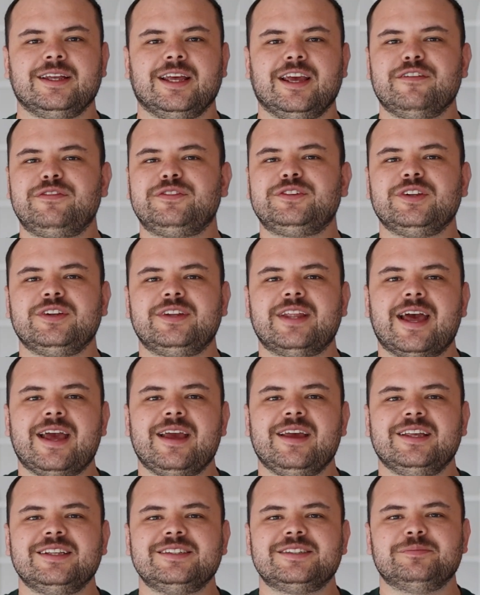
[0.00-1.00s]
If
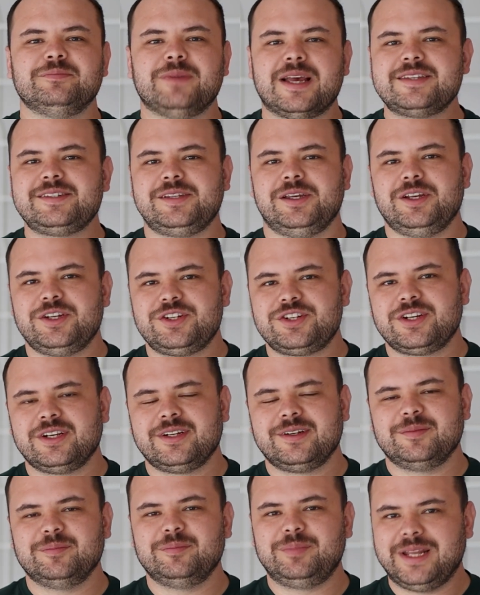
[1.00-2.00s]
today's message
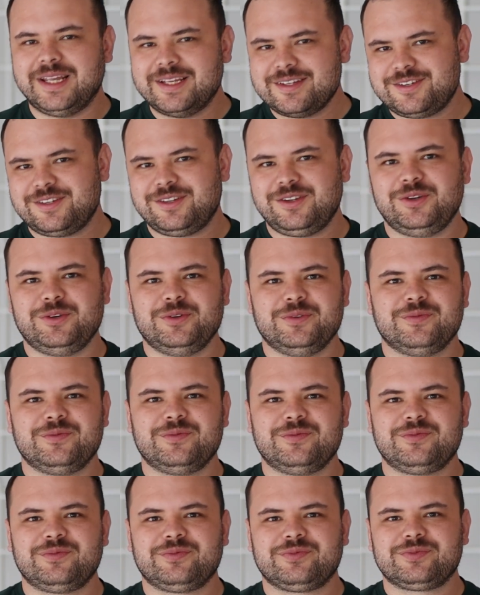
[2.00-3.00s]
blessed you,
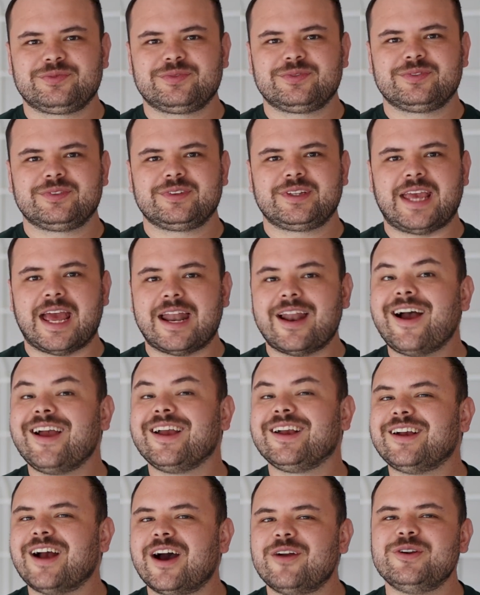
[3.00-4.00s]
can
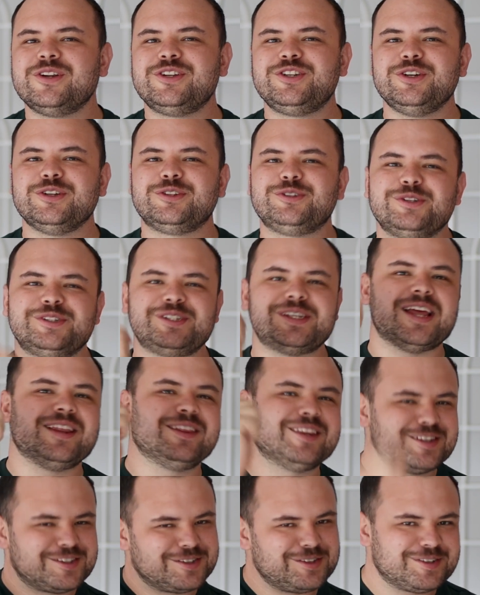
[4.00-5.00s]
I encourage you to
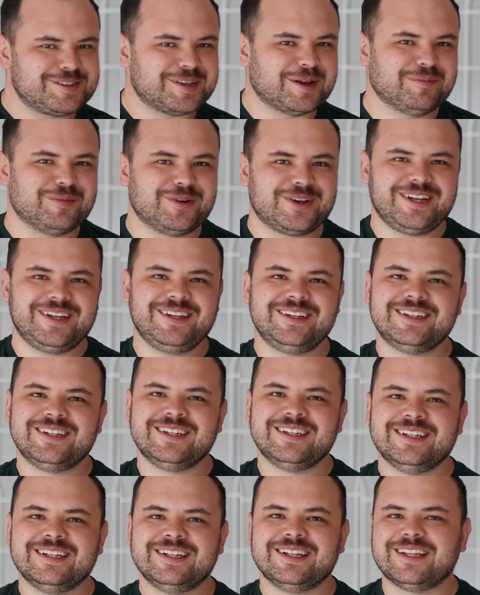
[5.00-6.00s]
send this to somebody?
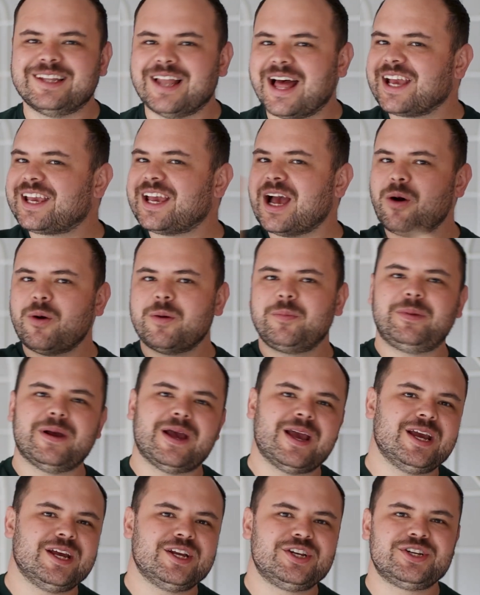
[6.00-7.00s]
Like our
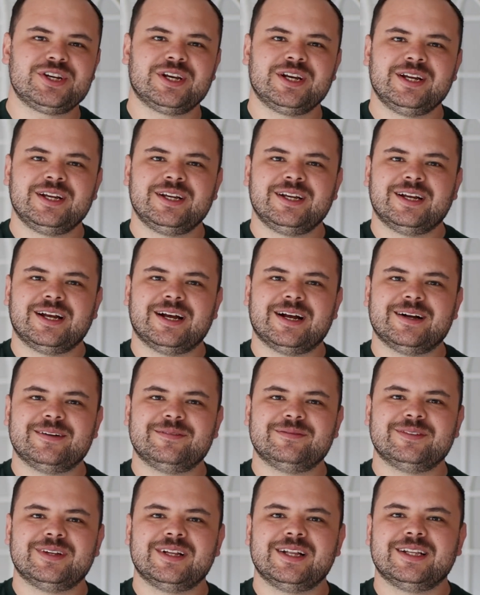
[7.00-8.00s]
page,
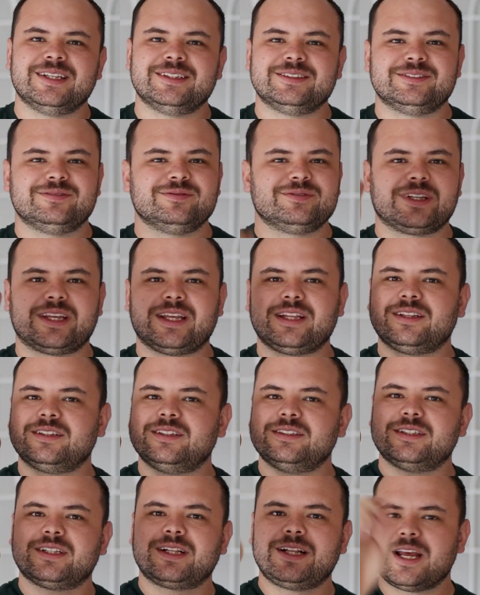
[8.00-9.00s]

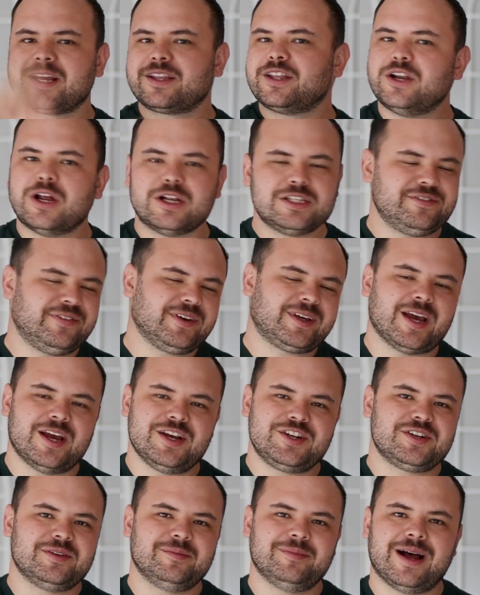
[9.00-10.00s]
click the
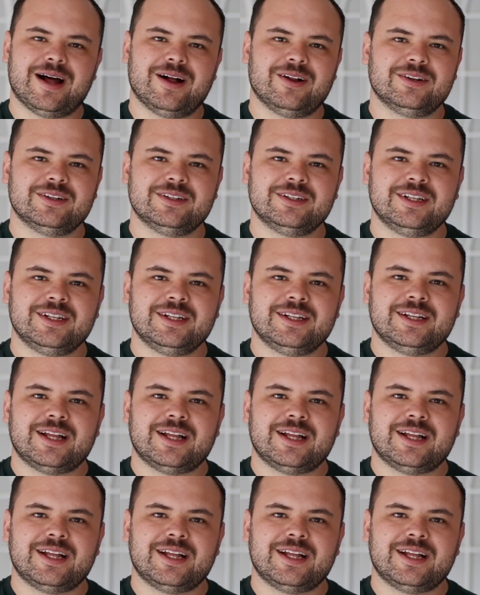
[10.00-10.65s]
notification bell,